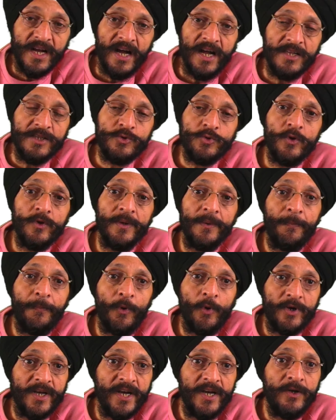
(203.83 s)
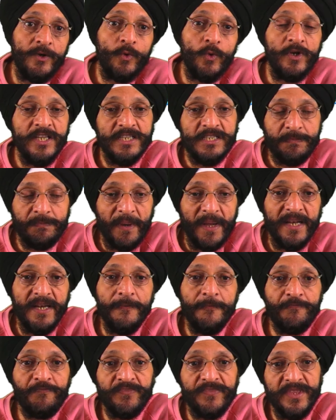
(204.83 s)
also important to dispel
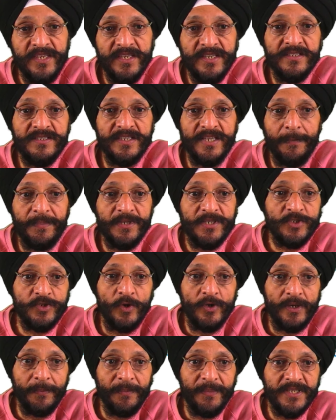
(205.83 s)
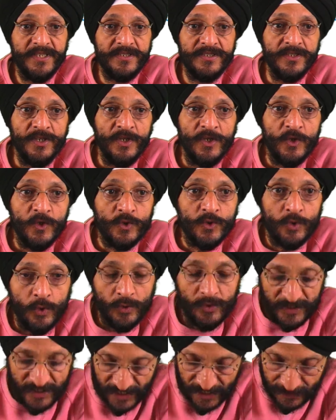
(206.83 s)
these cybersecurity myths so
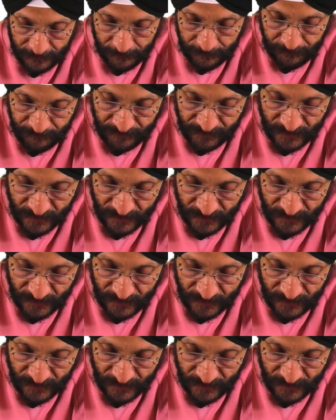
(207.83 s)
that